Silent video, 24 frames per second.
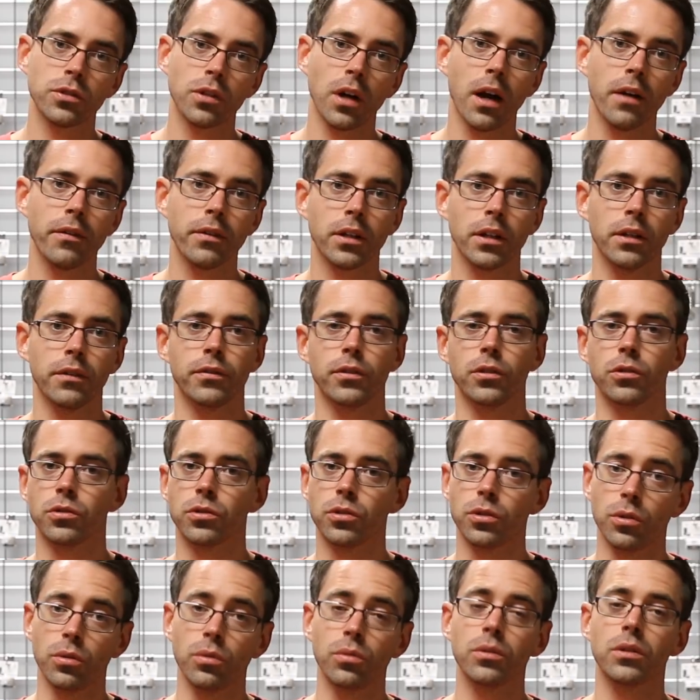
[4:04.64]
driving if you're
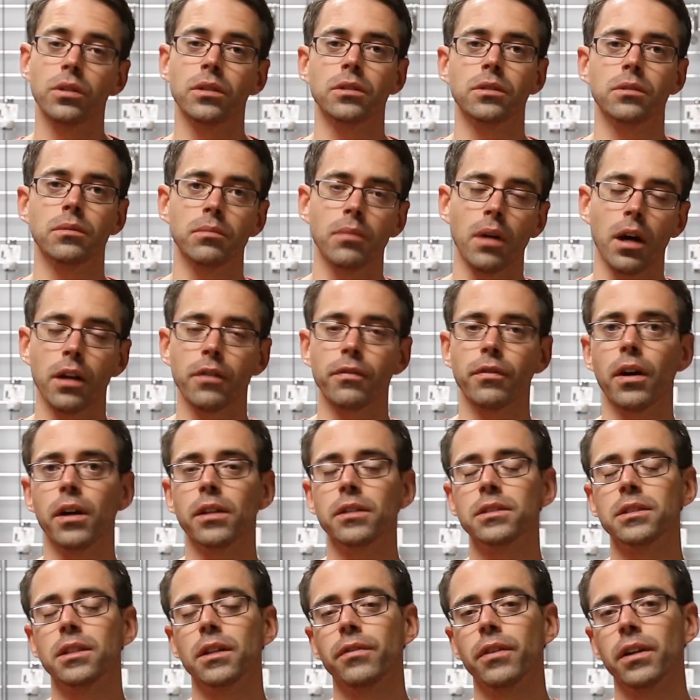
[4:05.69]
tuned and modified
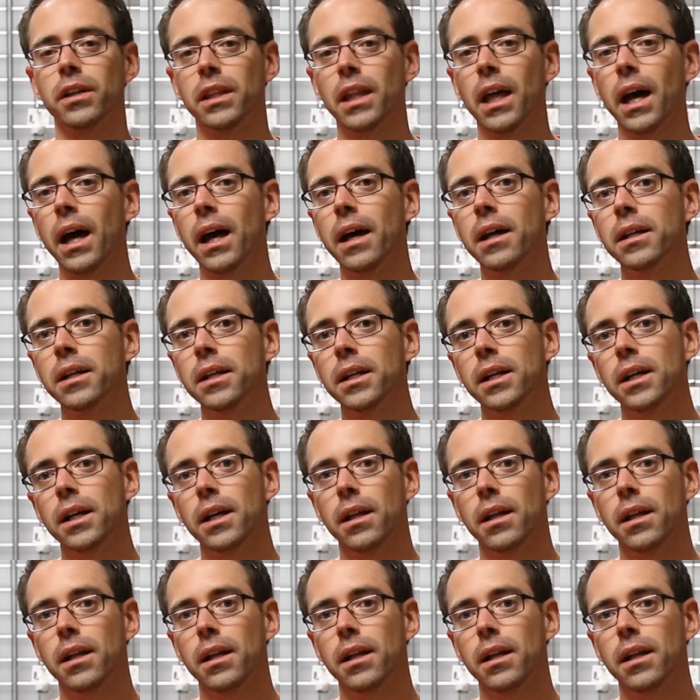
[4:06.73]
and stuff like that